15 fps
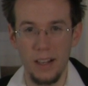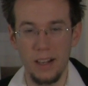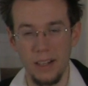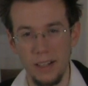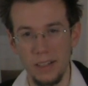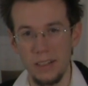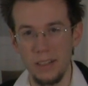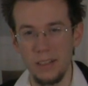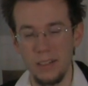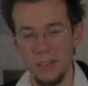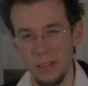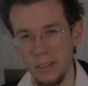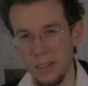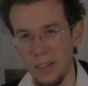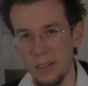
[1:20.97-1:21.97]
You
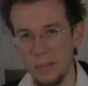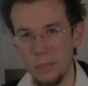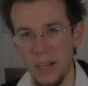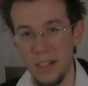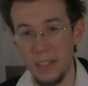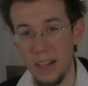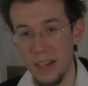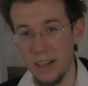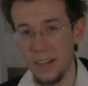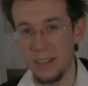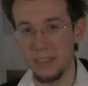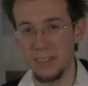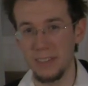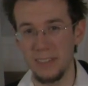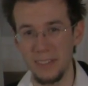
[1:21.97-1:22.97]
know, my dad
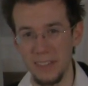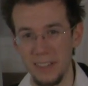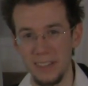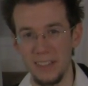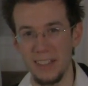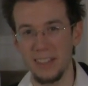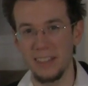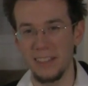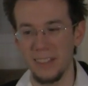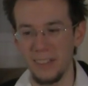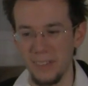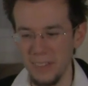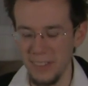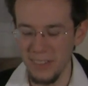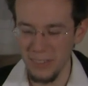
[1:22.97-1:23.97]
actually said that the
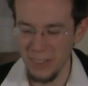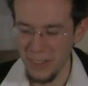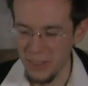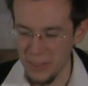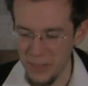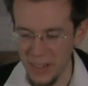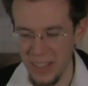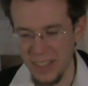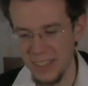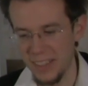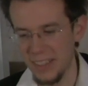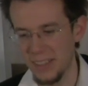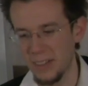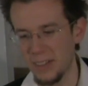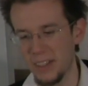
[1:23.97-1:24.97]
only real way
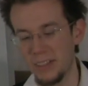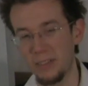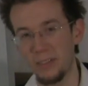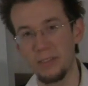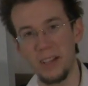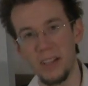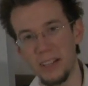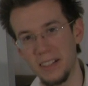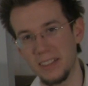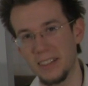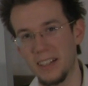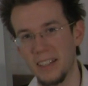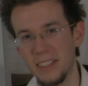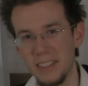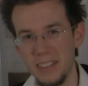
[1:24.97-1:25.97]
that you can fail a
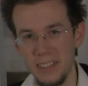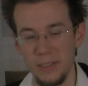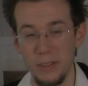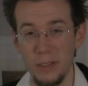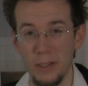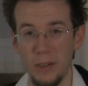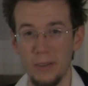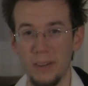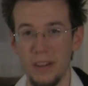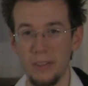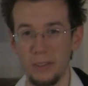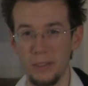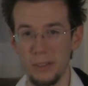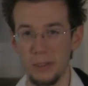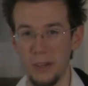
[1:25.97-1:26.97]
test is if you don't
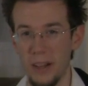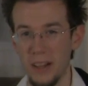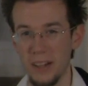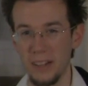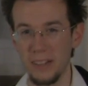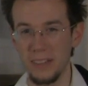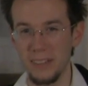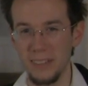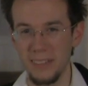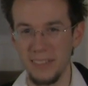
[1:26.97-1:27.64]
ever try it,